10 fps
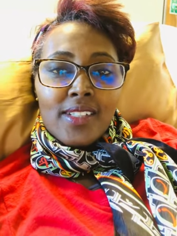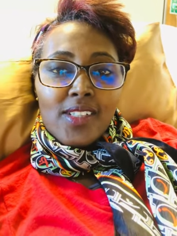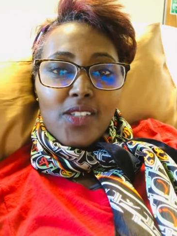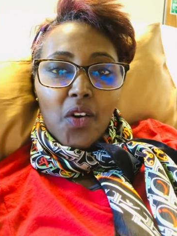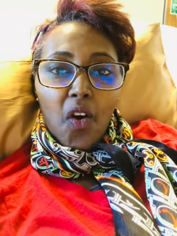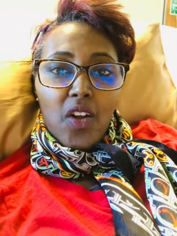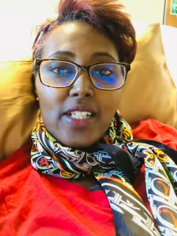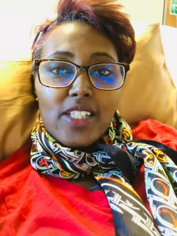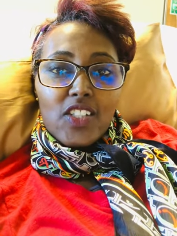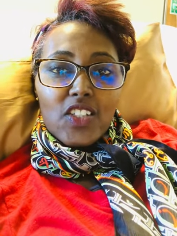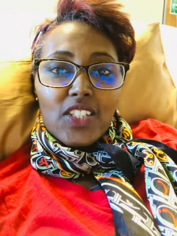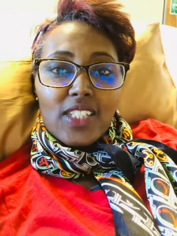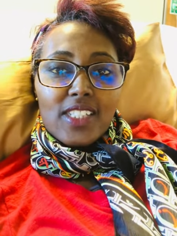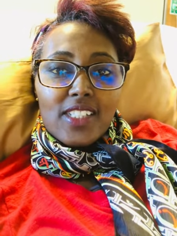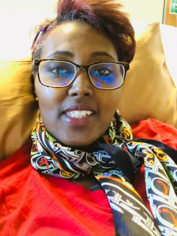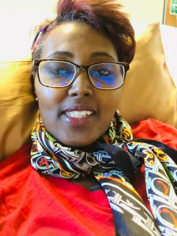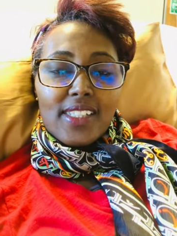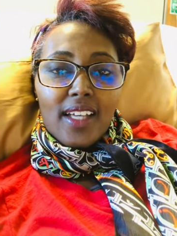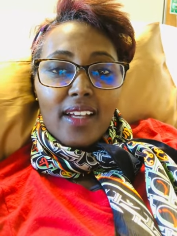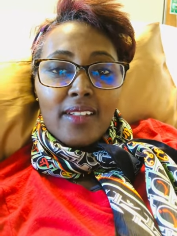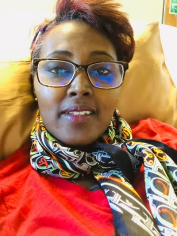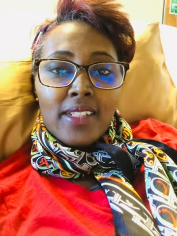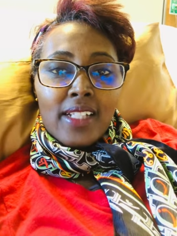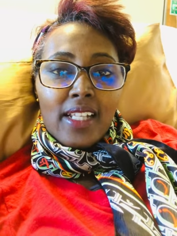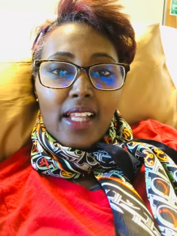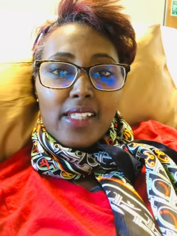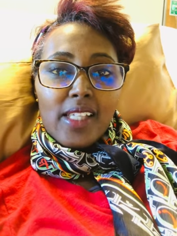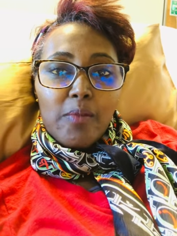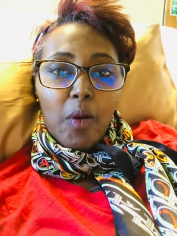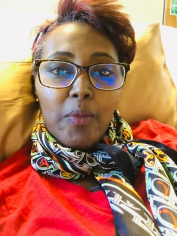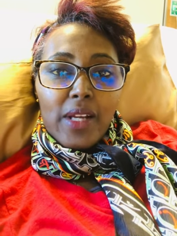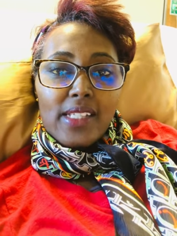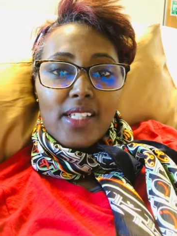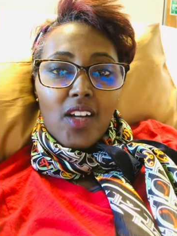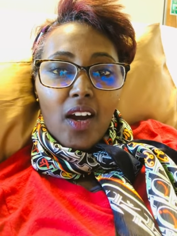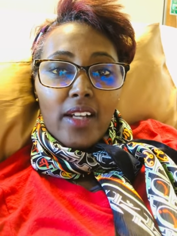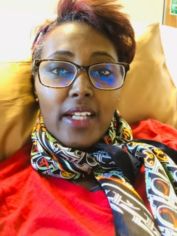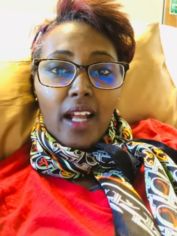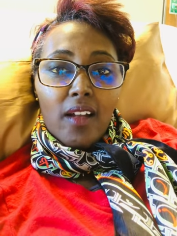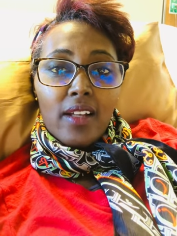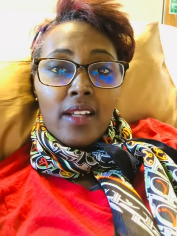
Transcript: So all is good. Just let's keep on praising God, and I'll